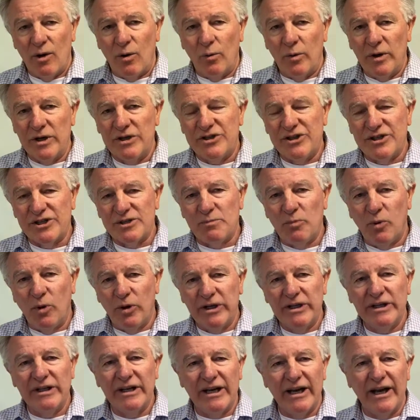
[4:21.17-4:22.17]
which is
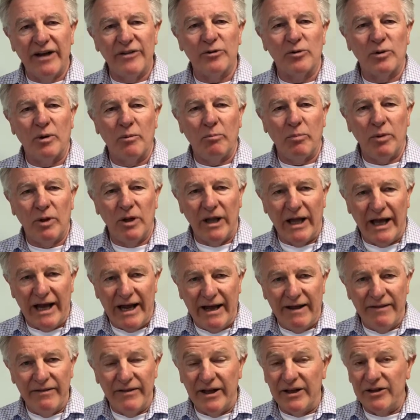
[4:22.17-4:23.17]
putting together a
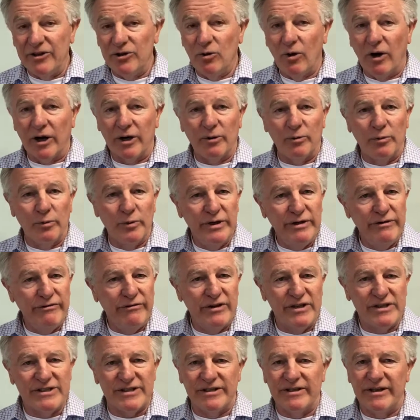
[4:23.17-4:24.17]
plan that you ought to
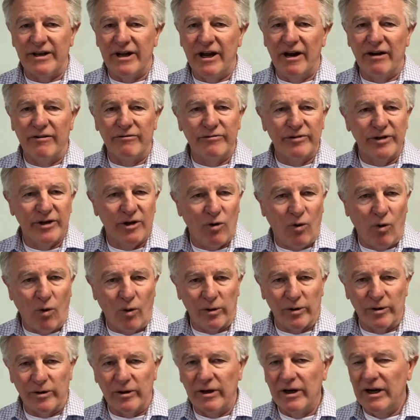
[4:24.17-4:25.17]
revisit every
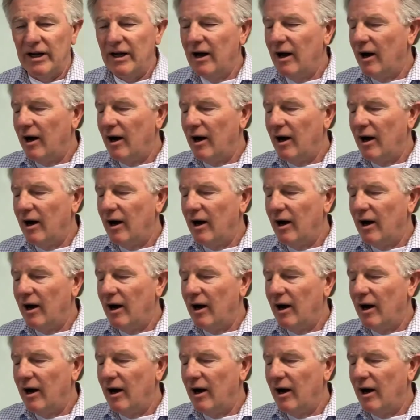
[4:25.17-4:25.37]
quarter,